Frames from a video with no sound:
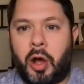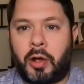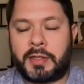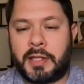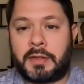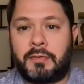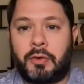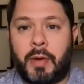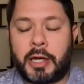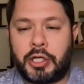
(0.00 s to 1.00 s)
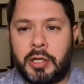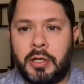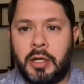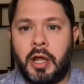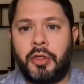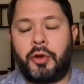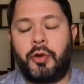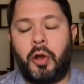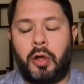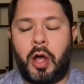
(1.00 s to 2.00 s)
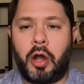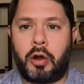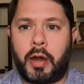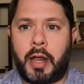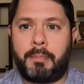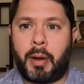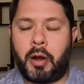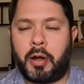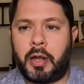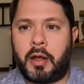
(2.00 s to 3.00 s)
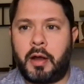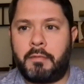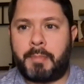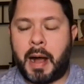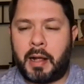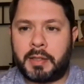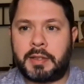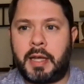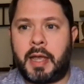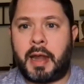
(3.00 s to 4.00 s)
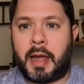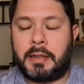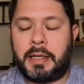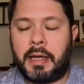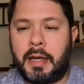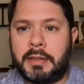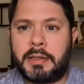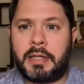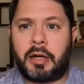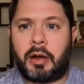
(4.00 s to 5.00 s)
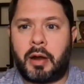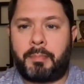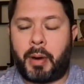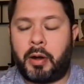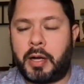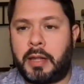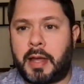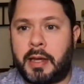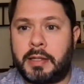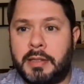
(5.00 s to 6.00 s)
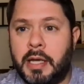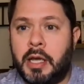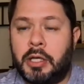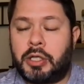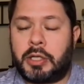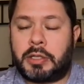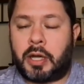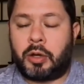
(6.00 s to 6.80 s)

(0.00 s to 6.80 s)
all sense of direction. They're no longer a party of policy and ideas. They're a party that is just a